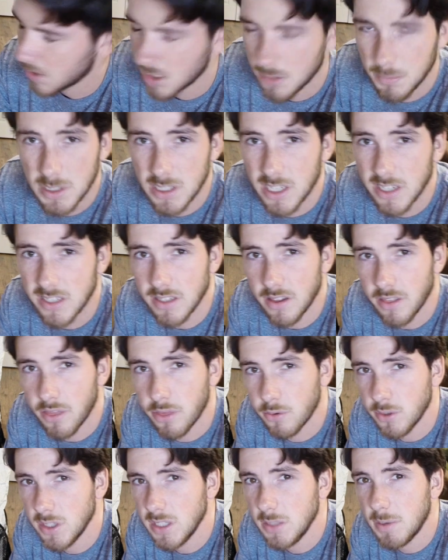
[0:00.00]
going to be taking
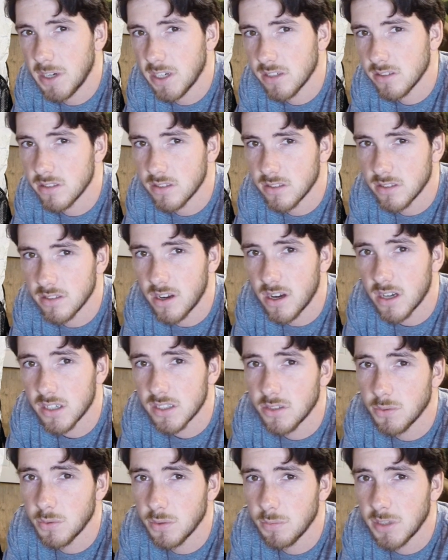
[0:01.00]
3 pairs of
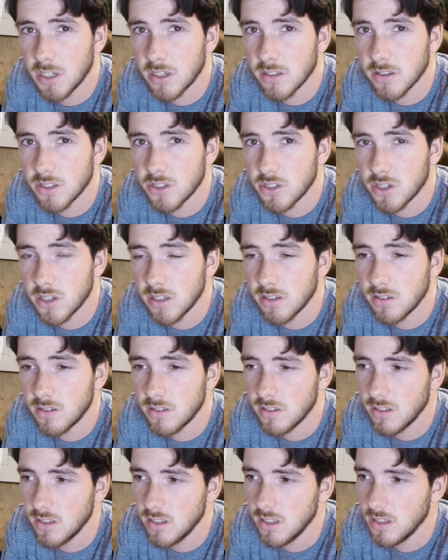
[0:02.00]
socks with me on the
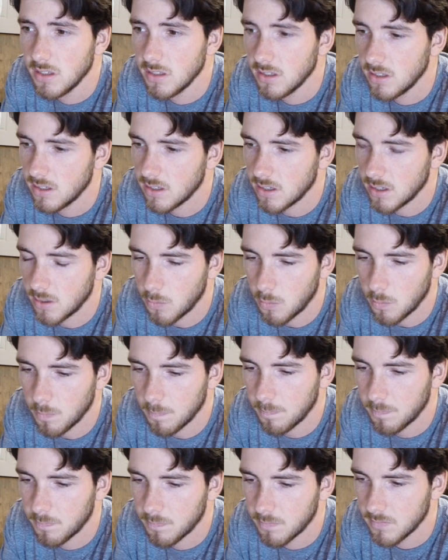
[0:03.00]
trail.
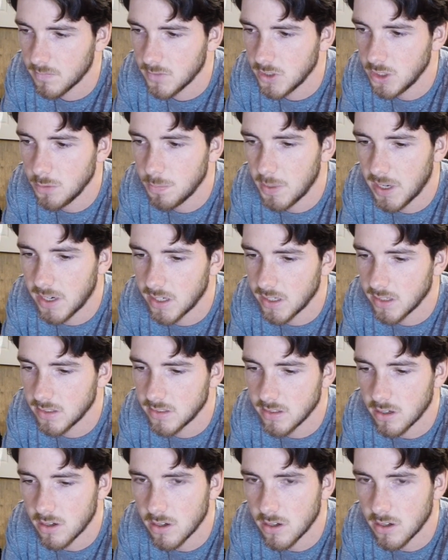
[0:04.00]
2 pairs to